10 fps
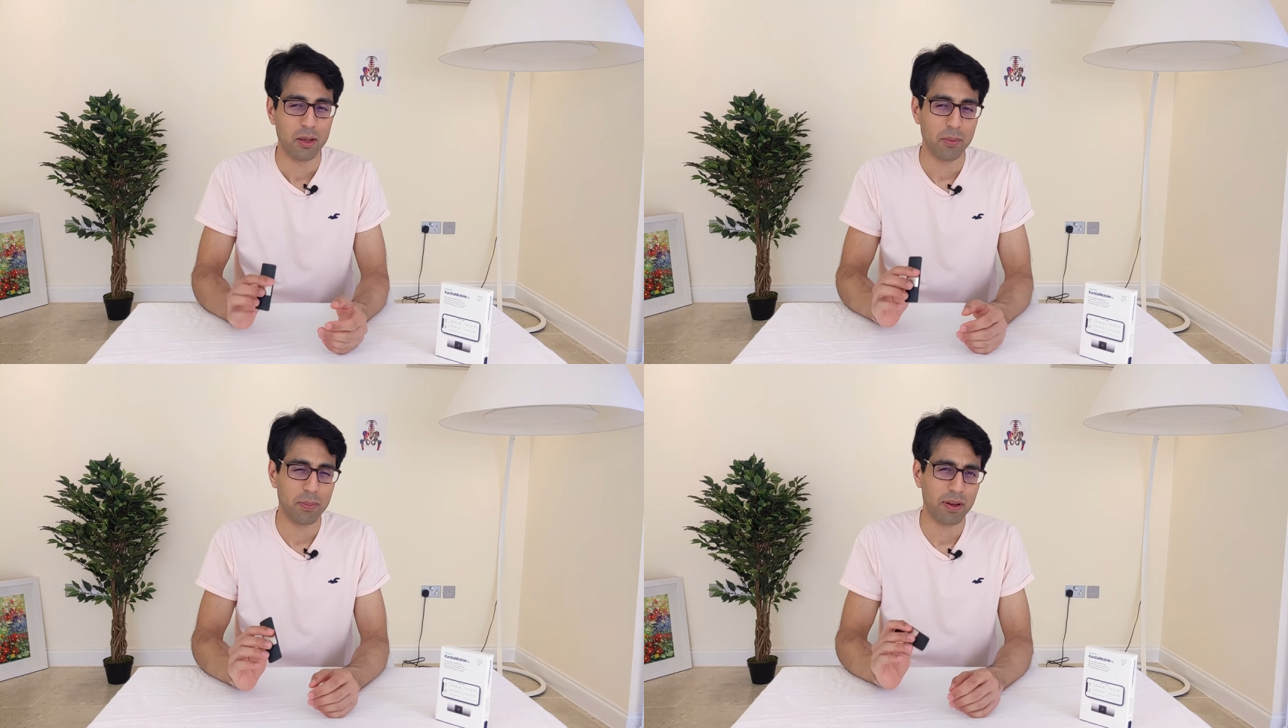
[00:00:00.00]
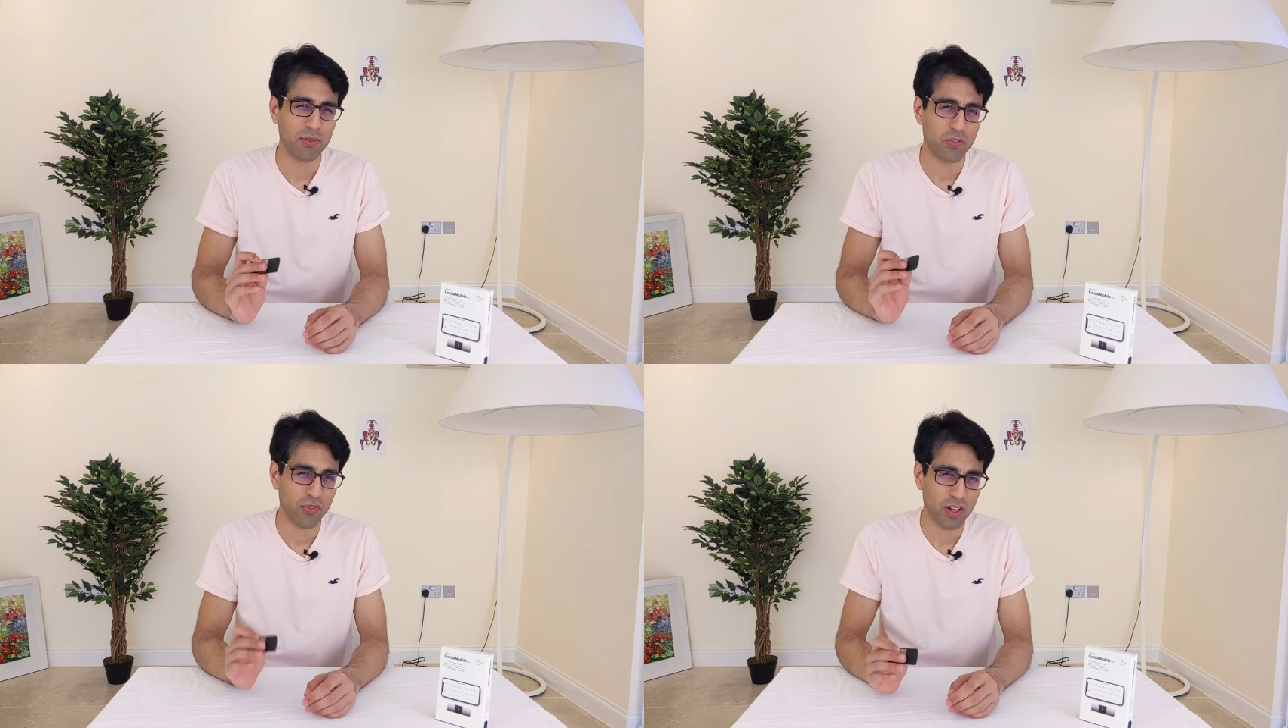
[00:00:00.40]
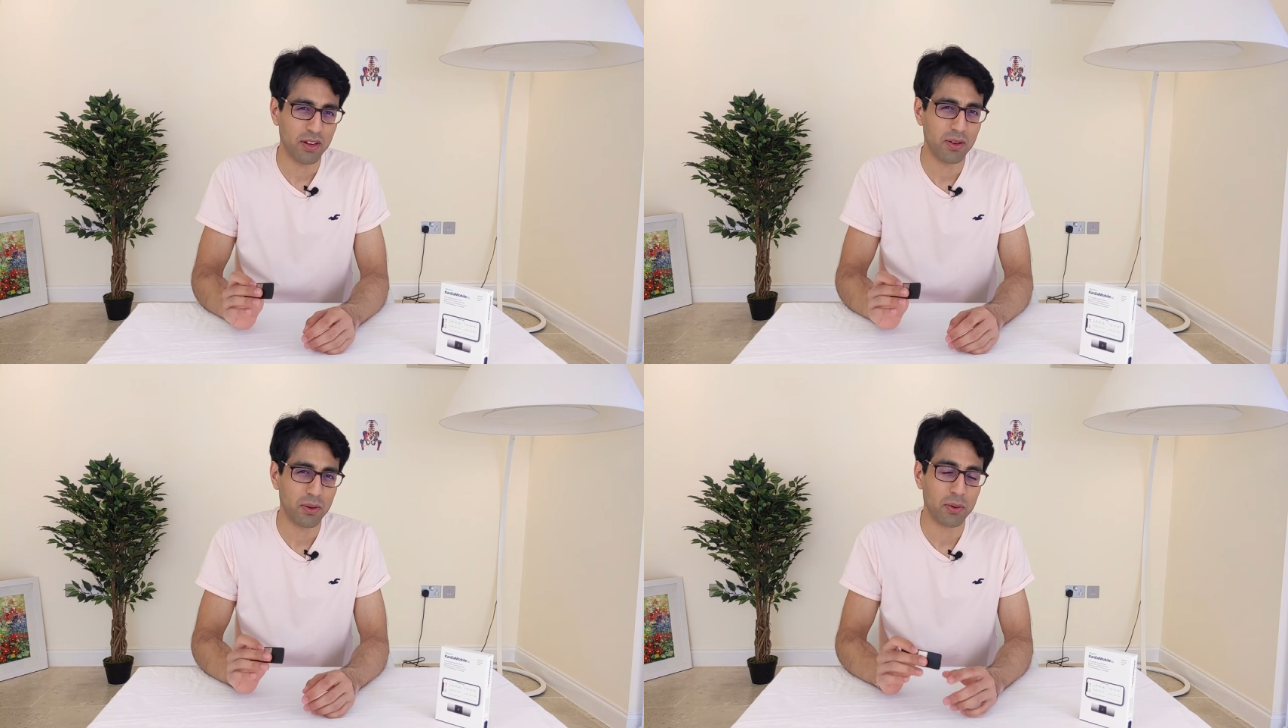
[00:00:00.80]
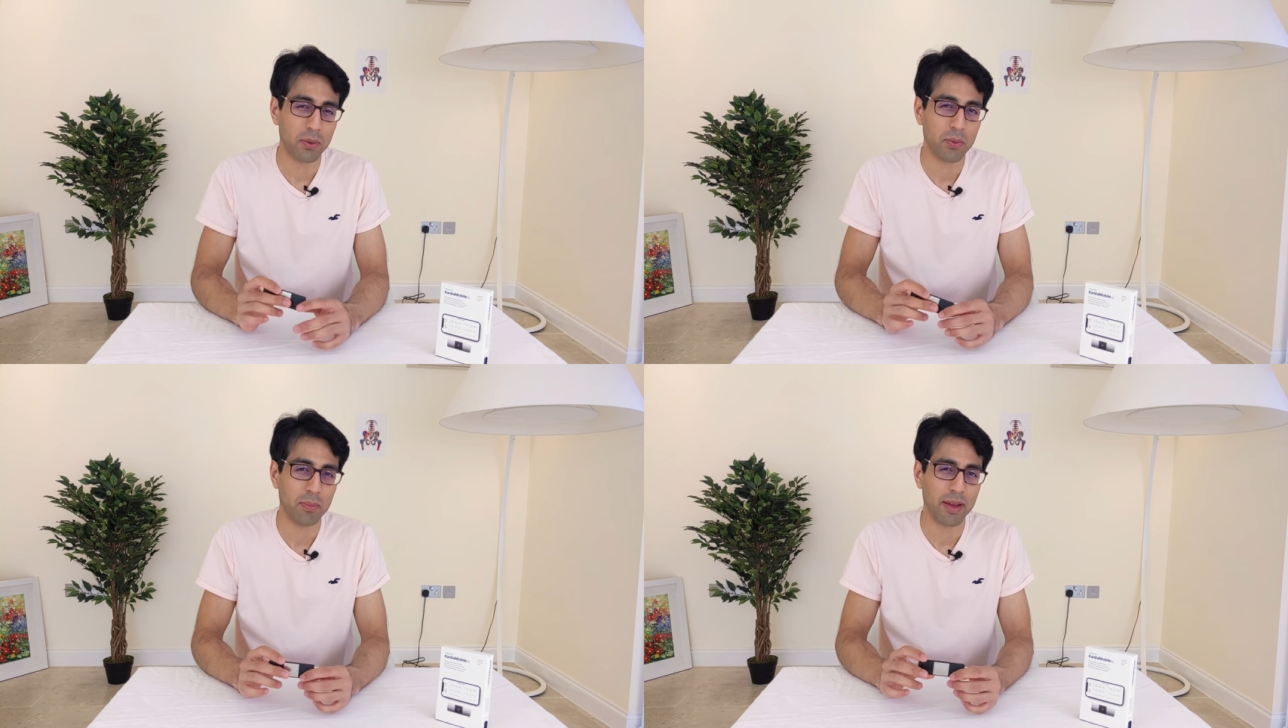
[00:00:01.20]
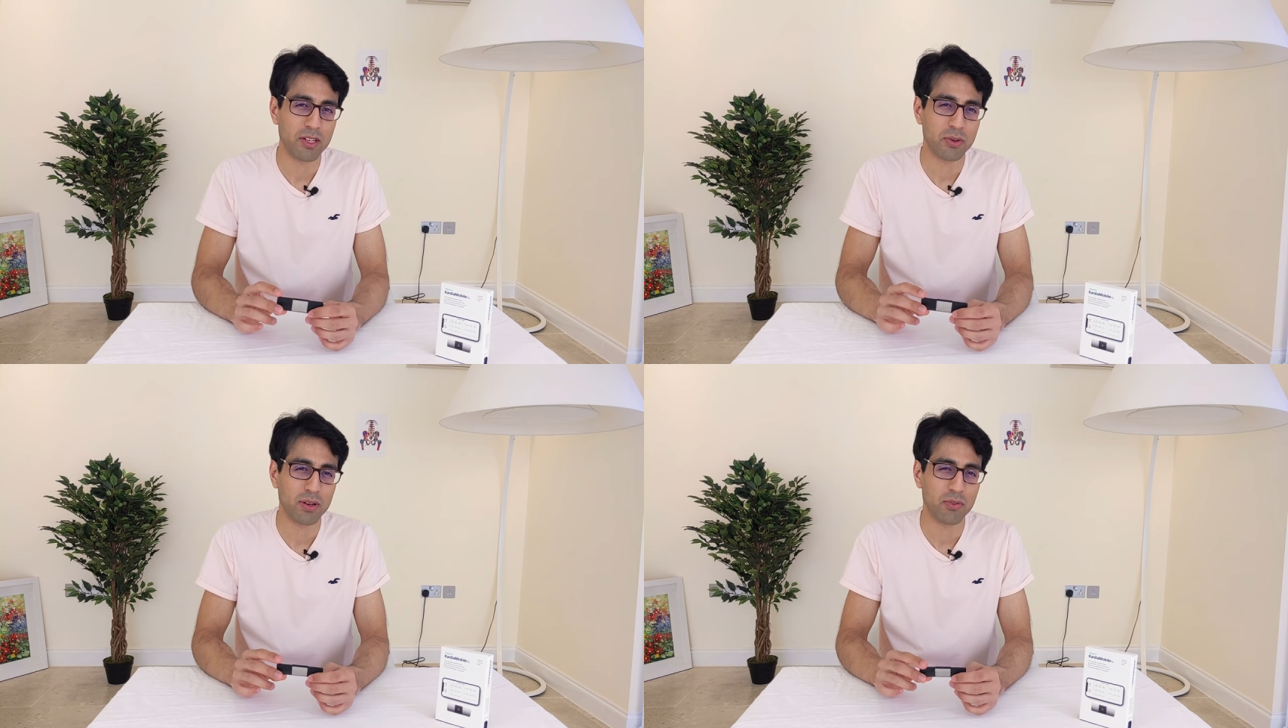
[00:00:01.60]
but few will
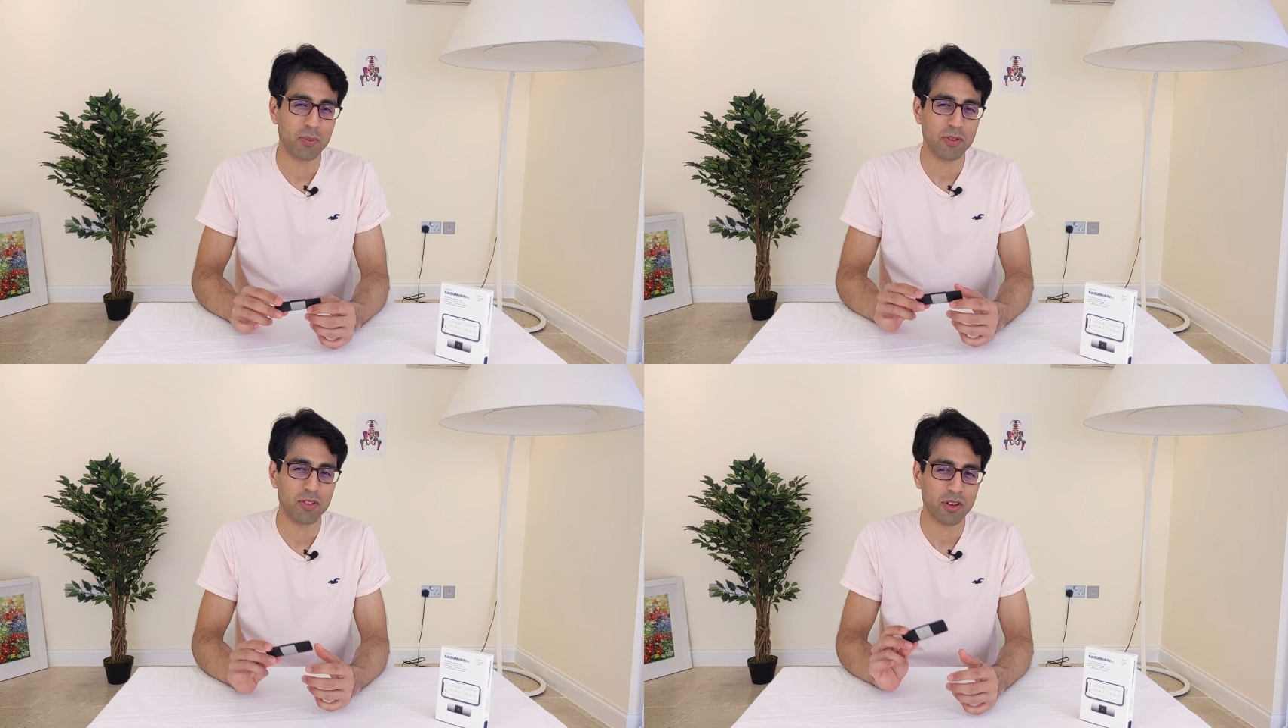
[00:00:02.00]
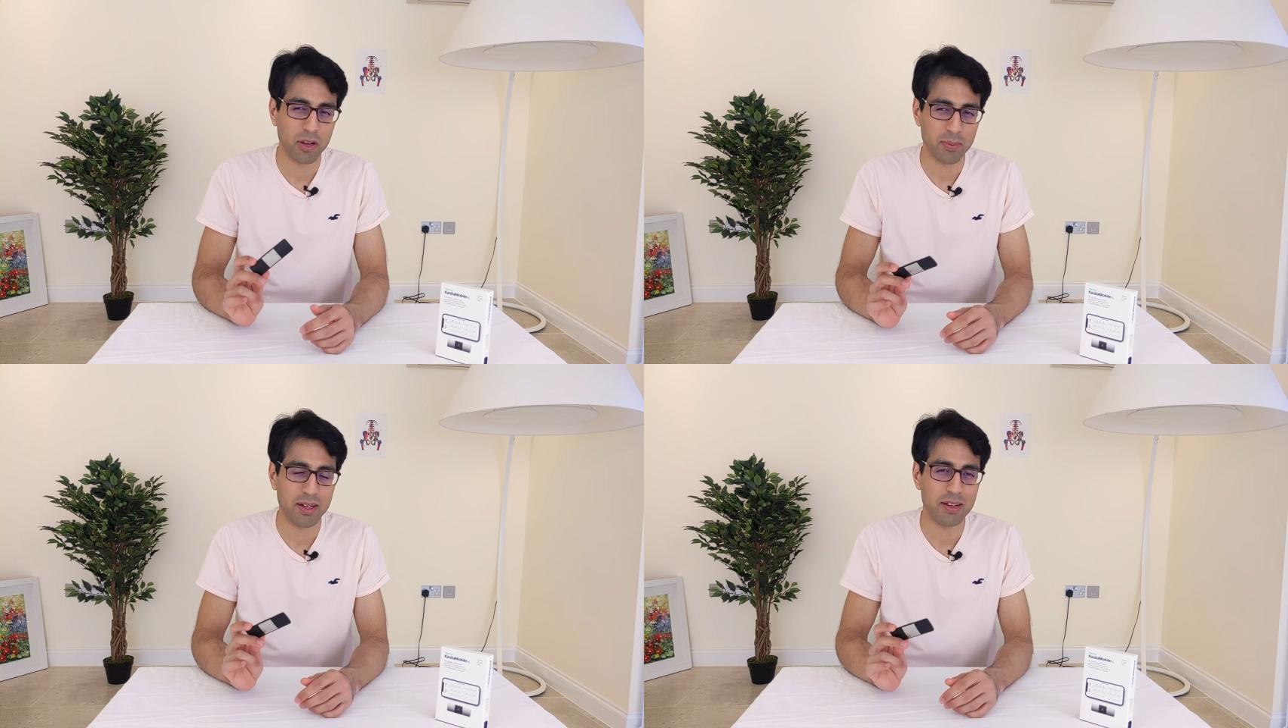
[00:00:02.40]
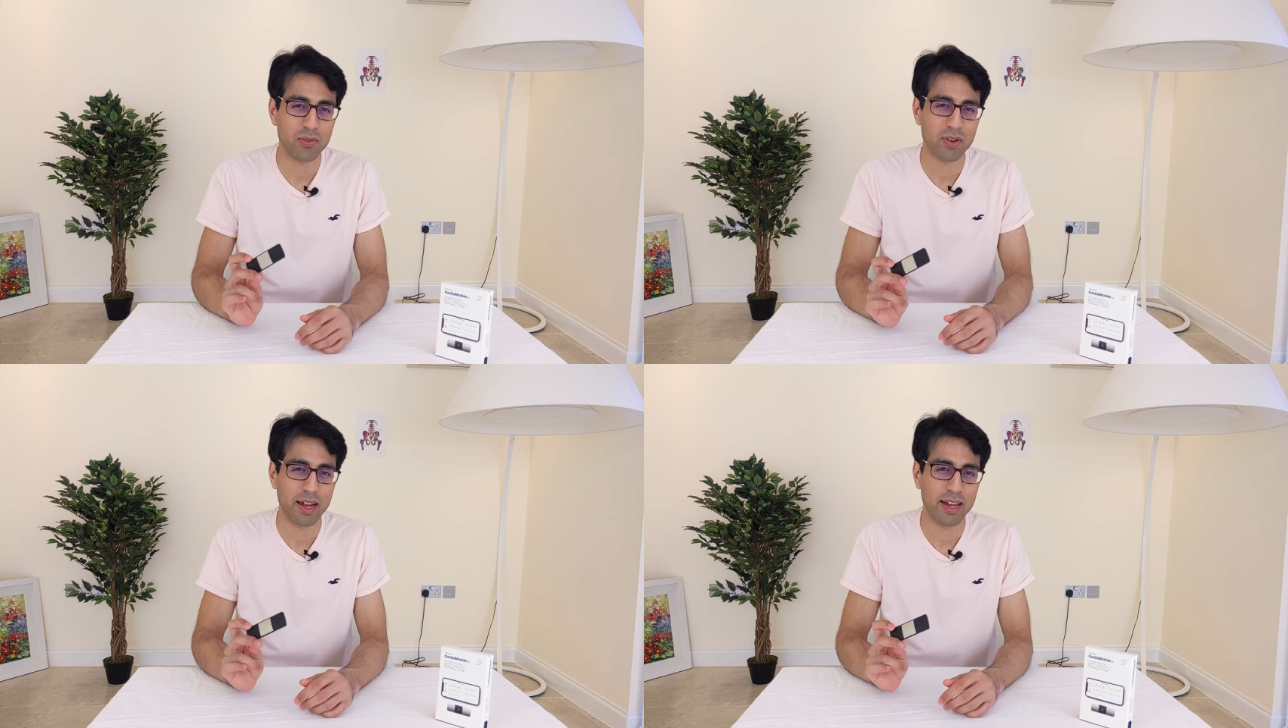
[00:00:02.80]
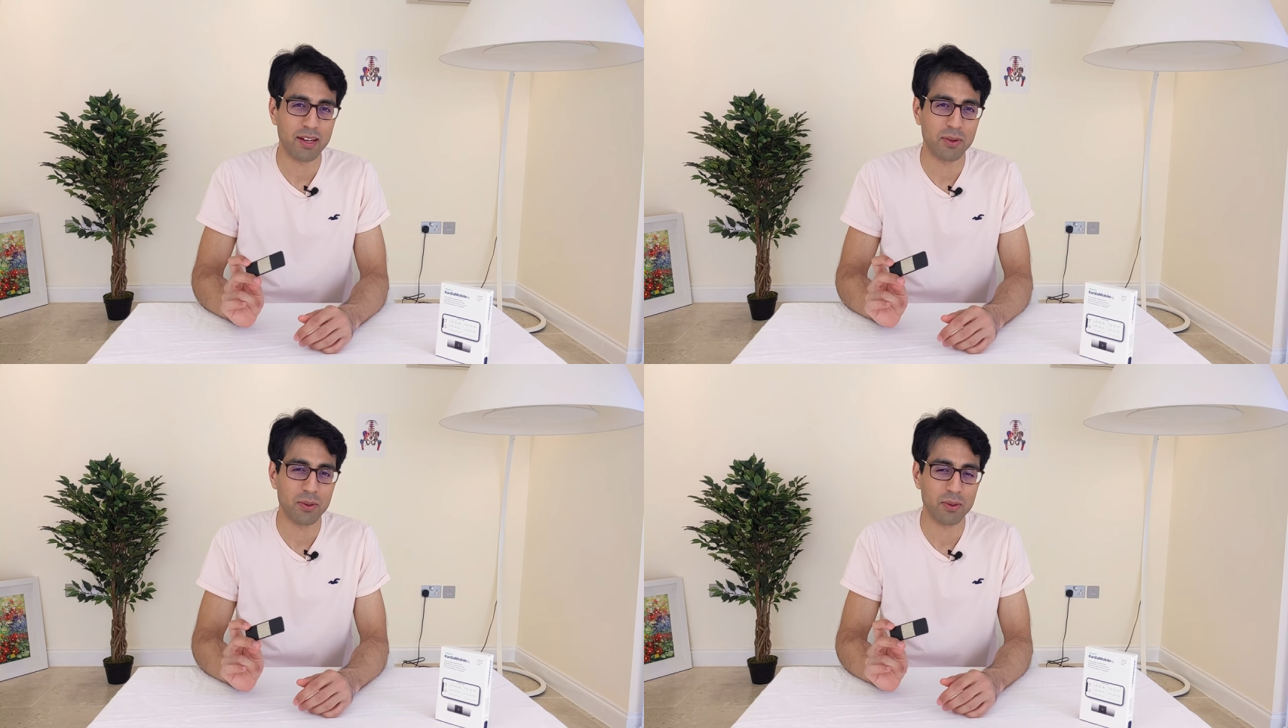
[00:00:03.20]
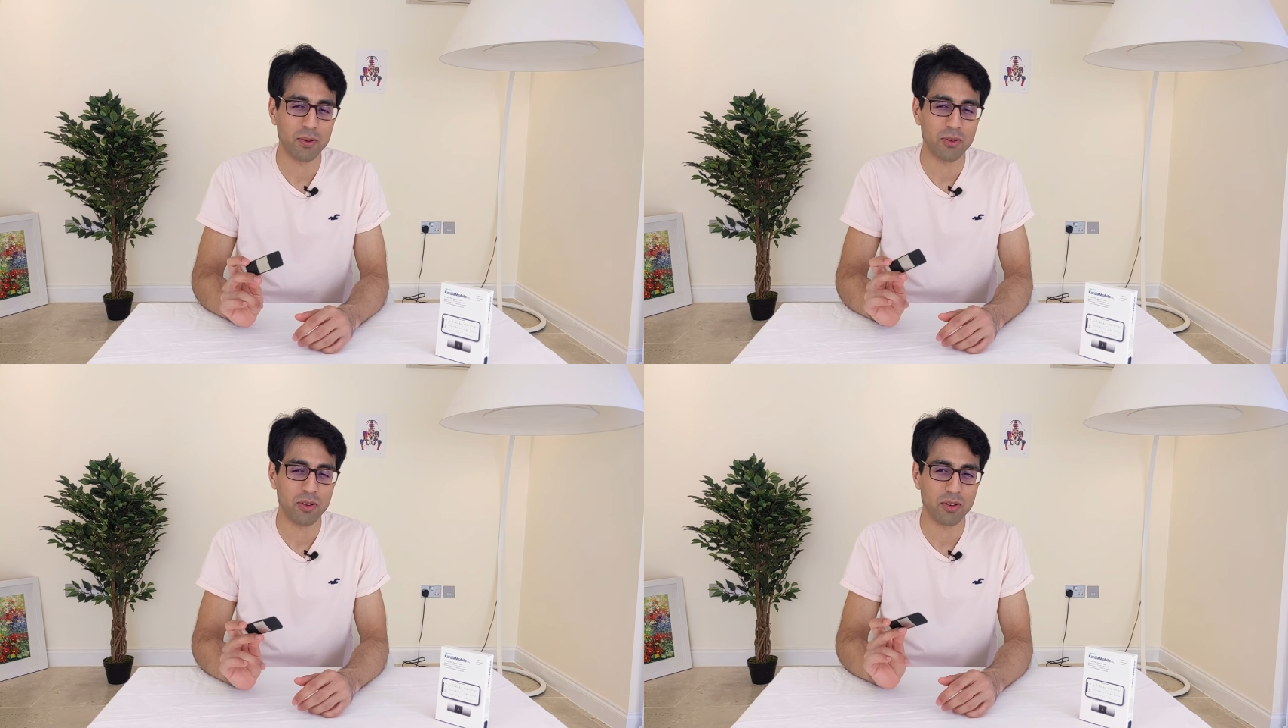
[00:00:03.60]
measure it from so many different
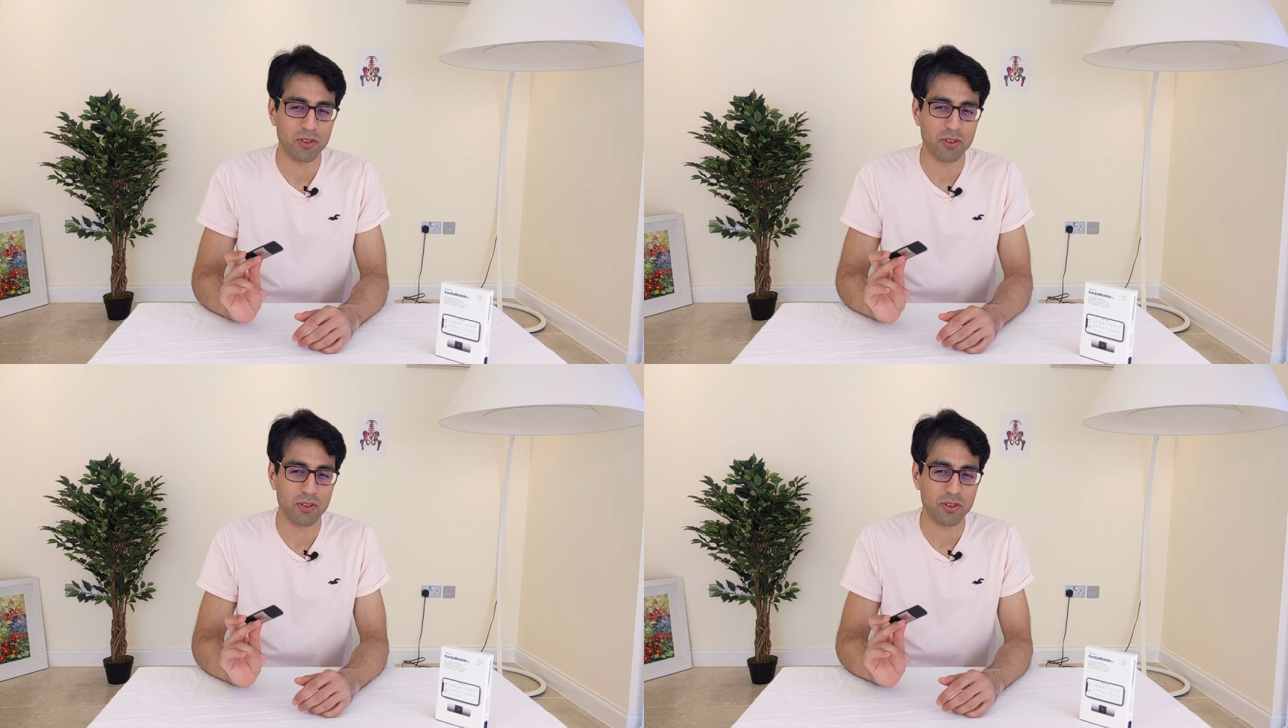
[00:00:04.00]
angles